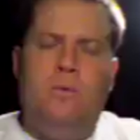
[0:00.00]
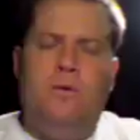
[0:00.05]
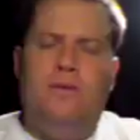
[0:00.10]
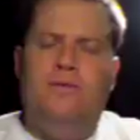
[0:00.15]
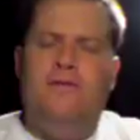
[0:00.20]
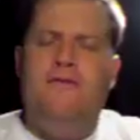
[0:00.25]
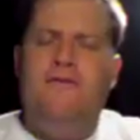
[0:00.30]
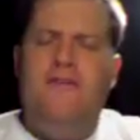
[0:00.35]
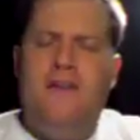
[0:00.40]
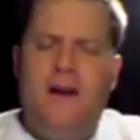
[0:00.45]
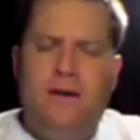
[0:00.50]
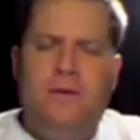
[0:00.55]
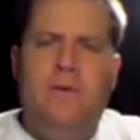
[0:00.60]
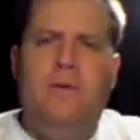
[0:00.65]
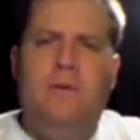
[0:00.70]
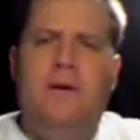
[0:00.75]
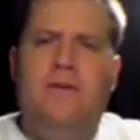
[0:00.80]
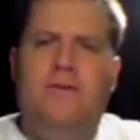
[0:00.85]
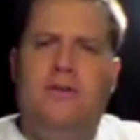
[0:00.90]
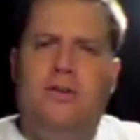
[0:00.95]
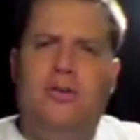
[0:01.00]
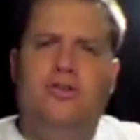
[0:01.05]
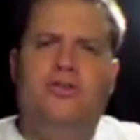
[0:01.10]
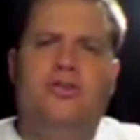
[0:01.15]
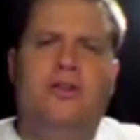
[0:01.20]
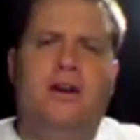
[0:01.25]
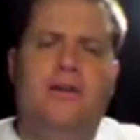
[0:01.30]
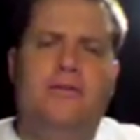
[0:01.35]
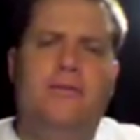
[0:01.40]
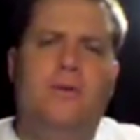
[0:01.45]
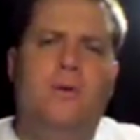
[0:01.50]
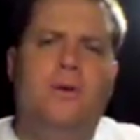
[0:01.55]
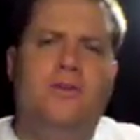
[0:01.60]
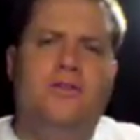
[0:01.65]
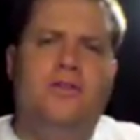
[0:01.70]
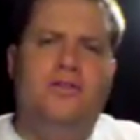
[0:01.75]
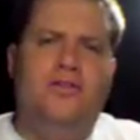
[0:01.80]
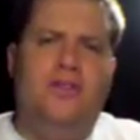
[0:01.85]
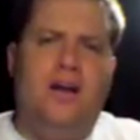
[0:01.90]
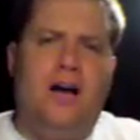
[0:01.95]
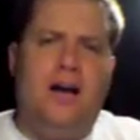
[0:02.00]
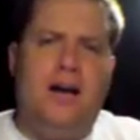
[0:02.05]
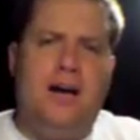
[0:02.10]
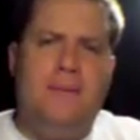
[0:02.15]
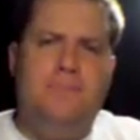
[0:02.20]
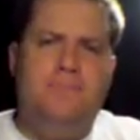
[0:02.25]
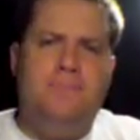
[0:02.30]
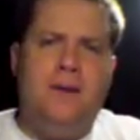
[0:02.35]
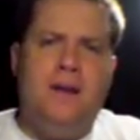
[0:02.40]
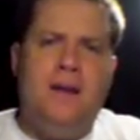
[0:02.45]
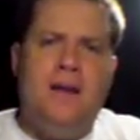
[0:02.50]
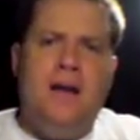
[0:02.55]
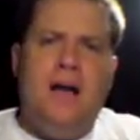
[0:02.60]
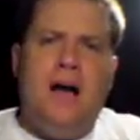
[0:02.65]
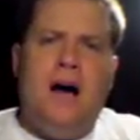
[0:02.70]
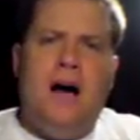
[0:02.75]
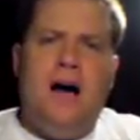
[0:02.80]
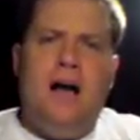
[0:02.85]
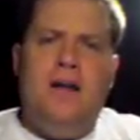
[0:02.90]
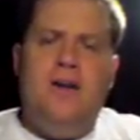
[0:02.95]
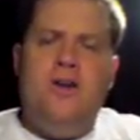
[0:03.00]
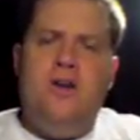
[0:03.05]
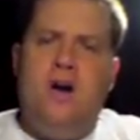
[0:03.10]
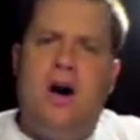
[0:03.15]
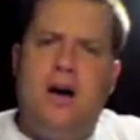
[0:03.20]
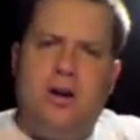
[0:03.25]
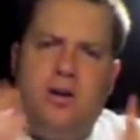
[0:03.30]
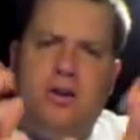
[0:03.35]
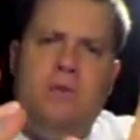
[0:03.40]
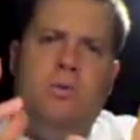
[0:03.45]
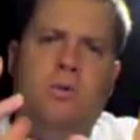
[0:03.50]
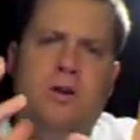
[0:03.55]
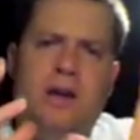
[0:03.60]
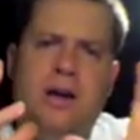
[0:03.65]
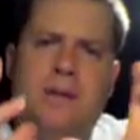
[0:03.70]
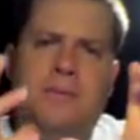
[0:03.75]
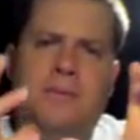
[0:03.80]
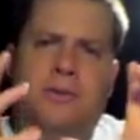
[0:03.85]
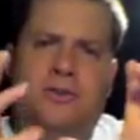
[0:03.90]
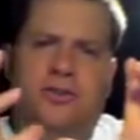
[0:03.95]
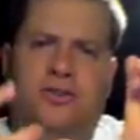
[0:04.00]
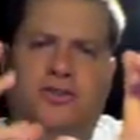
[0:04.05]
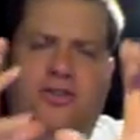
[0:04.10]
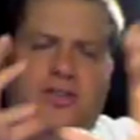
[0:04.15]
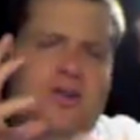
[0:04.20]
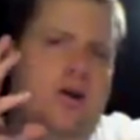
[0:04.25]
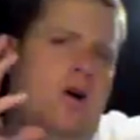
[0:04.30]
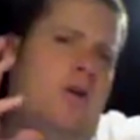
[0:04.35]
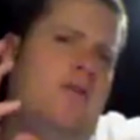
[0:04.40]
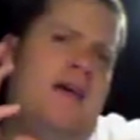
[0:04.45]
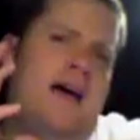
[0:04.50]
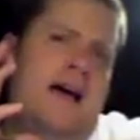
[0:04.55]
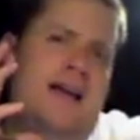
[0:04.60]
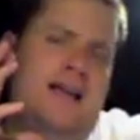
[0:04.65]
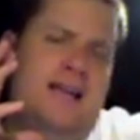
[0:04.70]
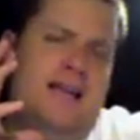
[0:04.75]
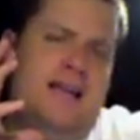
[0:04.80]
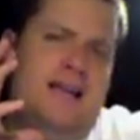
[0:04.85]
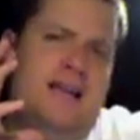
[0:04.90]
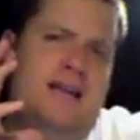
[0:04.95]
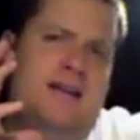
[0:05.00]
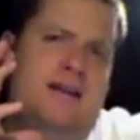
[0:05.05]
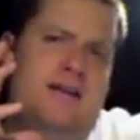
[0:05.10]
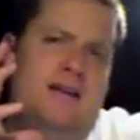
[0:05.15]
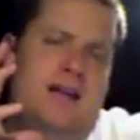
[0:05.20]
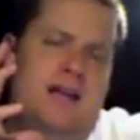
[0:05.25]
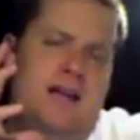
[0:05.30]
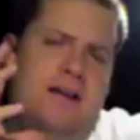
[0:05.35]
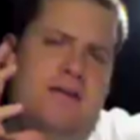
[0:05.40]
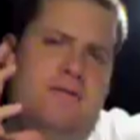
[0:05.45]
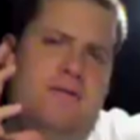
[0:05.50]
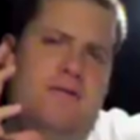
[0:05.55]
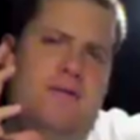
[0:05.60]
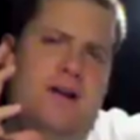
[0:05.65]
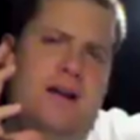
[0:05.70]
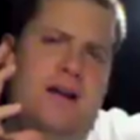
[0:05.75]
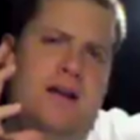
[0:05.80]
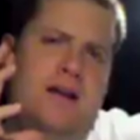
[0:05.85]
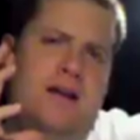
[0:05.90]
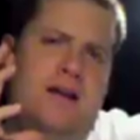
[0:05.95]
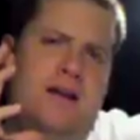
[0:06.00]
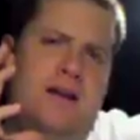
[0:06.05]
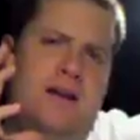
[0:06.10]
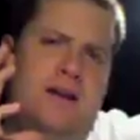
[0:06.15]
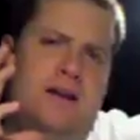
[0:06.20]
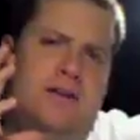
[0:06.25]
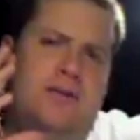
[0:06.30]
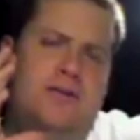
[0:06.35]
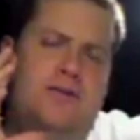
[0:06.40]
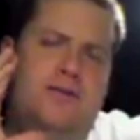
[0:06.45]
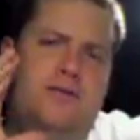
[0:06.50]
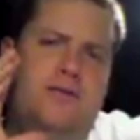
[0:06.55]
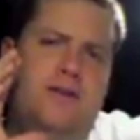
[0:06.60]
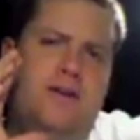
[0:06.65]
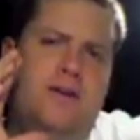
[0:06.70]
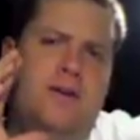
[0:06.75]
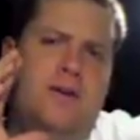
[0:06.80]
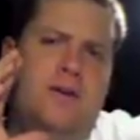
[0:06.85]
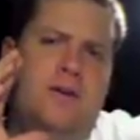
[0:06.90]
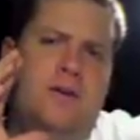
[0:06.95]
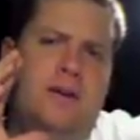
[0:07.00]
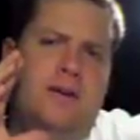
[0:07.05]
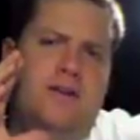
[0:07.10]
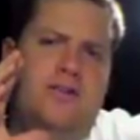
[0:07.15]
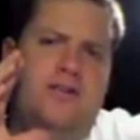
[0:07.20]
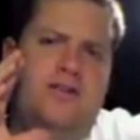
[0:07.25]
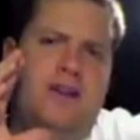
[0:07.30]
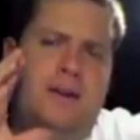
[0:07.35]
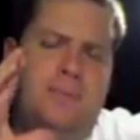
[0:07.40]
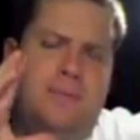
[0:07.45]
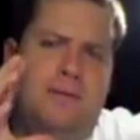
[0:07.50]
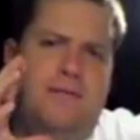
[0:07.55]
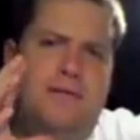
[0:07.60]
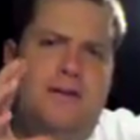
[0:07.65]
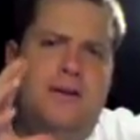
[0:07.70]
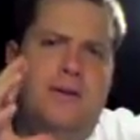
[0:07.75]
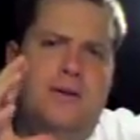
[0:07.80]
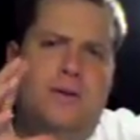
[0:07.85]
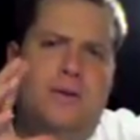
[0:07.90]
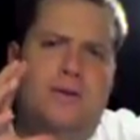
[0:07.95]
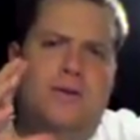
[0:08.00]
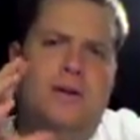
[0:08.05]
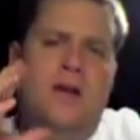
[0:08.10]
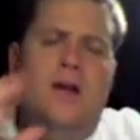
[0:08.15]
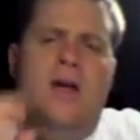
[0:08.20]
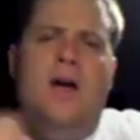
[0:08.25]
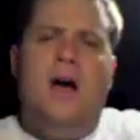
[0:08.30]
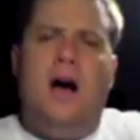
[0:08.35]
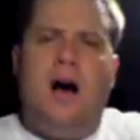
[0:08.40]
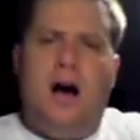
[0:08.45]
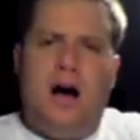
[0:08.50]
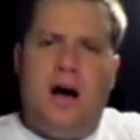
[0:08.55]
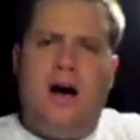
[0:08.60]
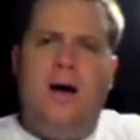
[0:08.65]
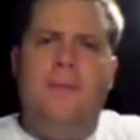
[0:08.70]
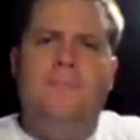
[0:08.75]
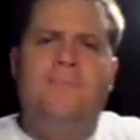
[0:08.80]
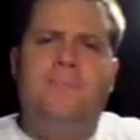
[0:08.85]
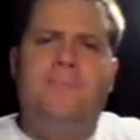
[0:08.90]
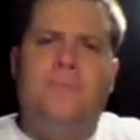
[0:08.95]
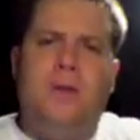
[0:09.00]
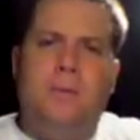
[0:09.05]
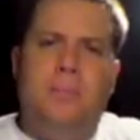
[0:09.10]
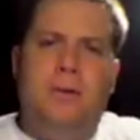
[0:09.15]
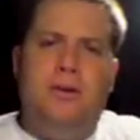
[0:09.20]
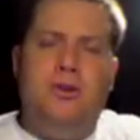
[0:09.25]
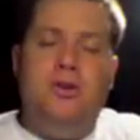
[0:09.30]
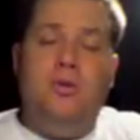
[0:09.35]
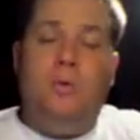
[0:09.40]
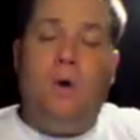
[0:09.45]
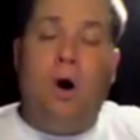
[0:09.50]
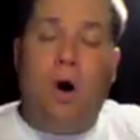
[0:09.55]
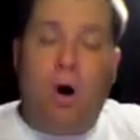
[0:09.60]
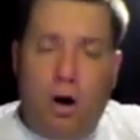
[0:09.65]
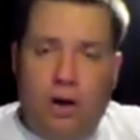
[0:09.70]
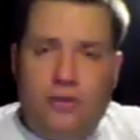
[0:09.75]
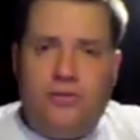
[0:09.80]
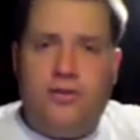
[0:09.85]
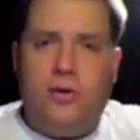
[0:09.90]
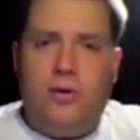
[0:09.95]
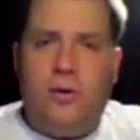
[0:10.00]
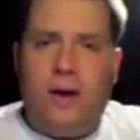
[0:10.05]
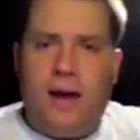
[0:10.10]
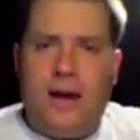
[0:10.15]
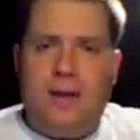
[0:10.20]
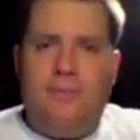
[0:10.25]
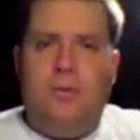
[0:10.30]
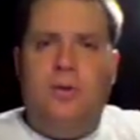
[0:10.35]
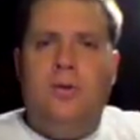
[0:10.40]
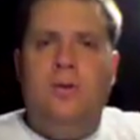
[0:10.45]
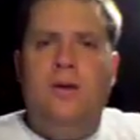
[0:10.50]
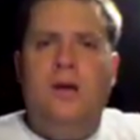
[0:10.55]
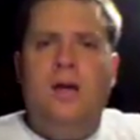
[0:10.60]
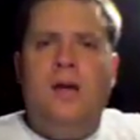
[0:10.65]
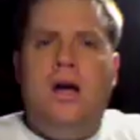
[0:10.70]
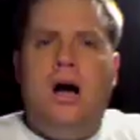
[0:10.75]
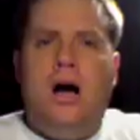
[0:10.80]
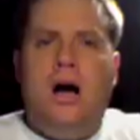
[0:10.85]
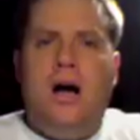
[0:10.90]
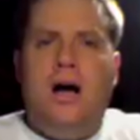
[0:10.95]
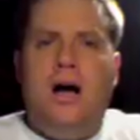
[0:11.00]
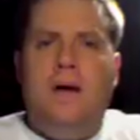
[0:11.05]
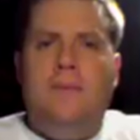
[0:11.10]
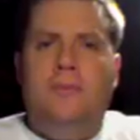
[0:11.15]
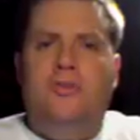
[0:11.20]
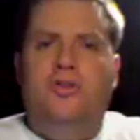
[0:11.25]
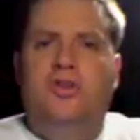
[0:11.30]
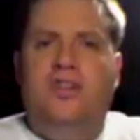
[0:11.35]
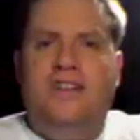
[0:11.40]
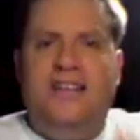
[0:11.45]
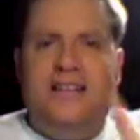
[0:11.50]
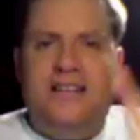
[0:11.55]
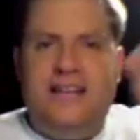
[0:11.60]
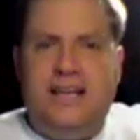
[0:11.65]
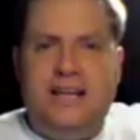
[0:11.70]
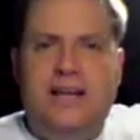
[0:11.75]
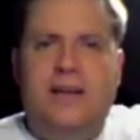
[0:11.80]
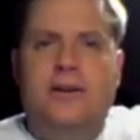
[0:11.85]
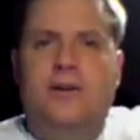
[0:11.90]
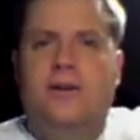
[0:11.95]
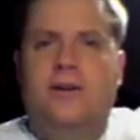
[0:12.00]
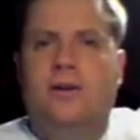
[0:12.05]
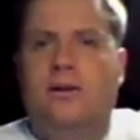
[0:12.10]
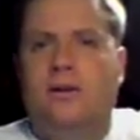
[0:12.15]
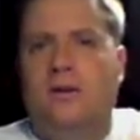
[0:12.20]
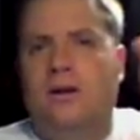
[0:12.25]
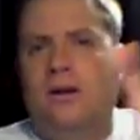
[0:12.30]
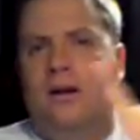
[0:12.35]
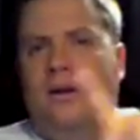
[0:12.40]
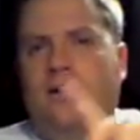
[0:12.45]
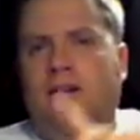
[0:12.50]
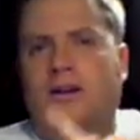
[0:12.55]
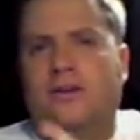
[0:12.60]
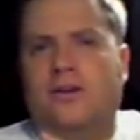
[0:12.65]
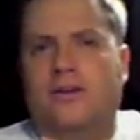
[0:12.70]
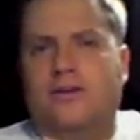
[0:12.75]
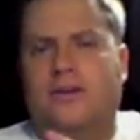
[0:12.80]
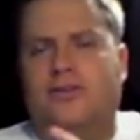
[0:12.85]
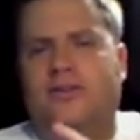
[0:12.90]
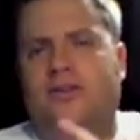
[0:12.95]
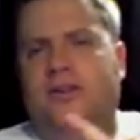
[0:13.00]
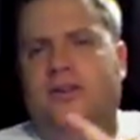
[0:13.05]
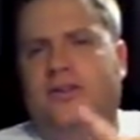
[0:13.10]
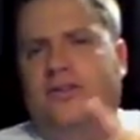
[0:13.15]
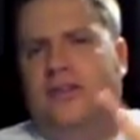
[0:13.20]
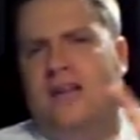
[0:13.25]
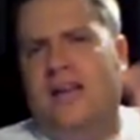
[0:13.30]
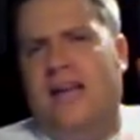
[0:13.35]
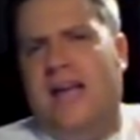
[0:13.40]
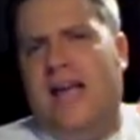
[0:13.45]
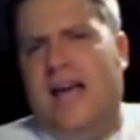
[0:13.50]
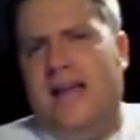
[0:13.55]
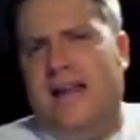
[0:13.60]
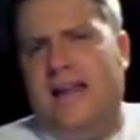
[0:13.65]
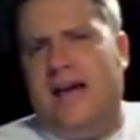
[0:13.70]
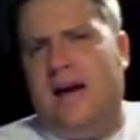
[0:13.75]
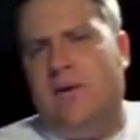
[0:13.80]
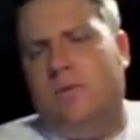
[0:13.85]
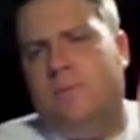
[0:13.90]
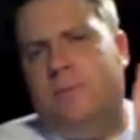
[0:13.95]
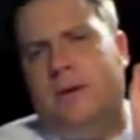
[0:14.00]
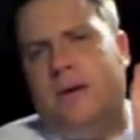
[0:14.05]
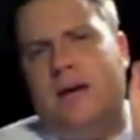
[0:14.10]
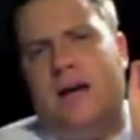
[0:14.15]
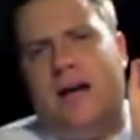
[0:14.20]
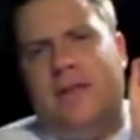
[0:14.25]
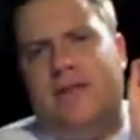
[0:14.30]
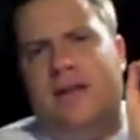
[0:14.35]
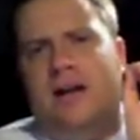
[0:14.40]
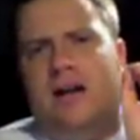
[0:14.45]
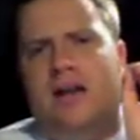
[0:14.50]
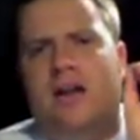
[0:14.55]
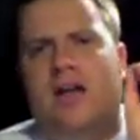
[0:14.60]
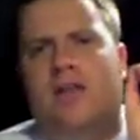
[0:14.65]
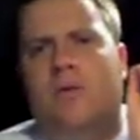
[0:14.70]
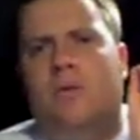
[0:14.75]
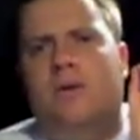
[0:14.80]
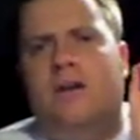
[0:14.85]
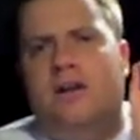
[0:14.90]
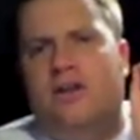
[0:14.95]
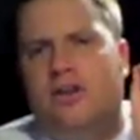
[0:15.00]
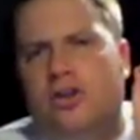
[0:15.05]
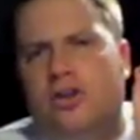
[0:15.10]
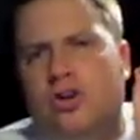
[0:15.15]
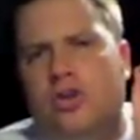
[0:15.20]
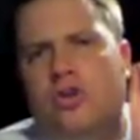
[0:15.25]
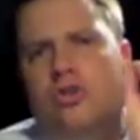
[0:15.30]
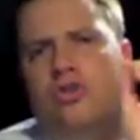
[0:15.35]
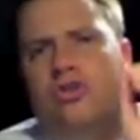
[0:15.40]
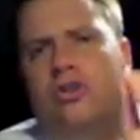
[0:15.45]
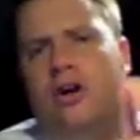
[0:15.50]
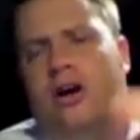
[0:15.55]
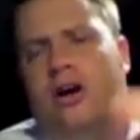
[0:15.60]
was very revolutionary for its time. Not only were you able to see all that in its field, its depth of field, but you were also able to hear the differences. And that would be, I think, another one of the huge